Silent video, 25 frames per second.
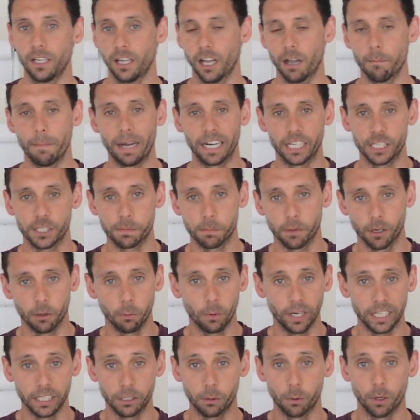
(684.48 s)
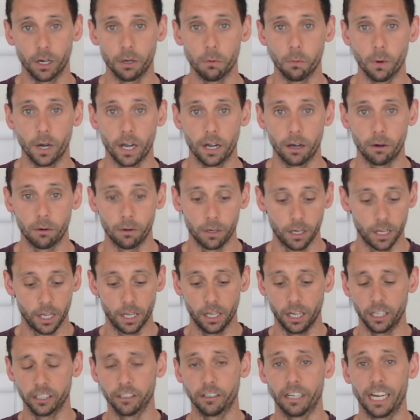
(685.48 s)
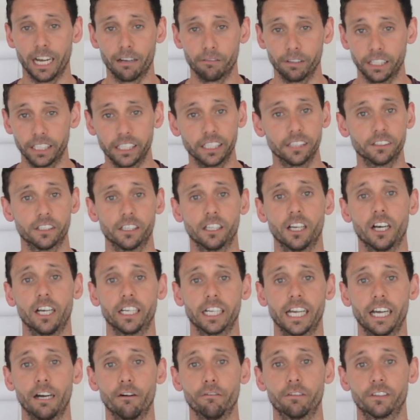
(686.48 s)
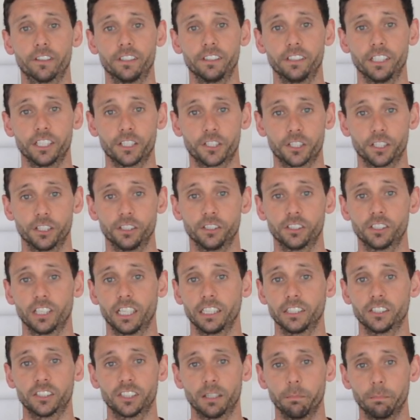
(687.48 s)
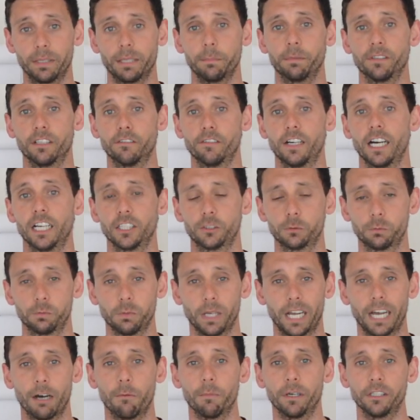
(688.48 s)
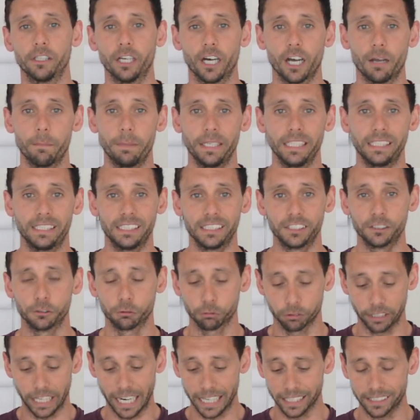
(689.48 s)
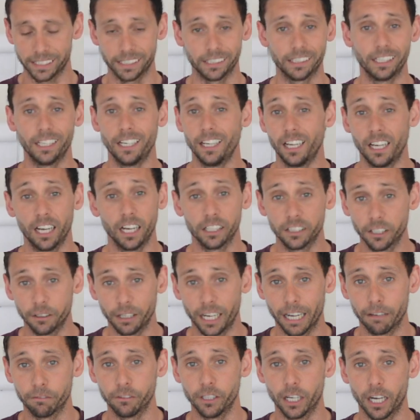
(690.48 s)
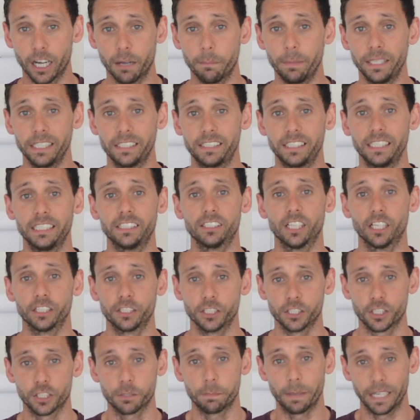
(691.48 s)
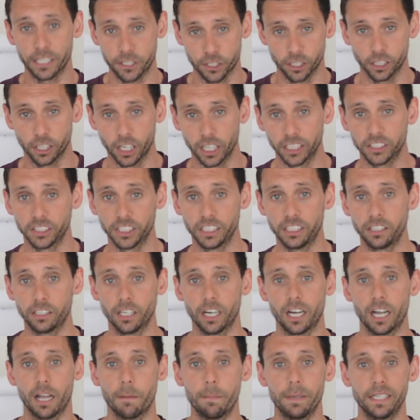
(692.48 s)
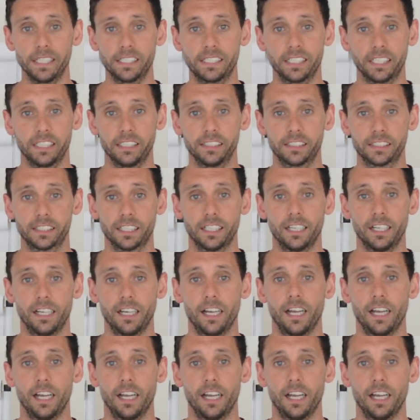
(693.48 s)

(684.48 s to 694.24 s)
I manage my weight quite well. I don't have any underlying health conditions. And some people have asked how my diabetes has reacted. I don't have diabetes. I just specialize in diabetes.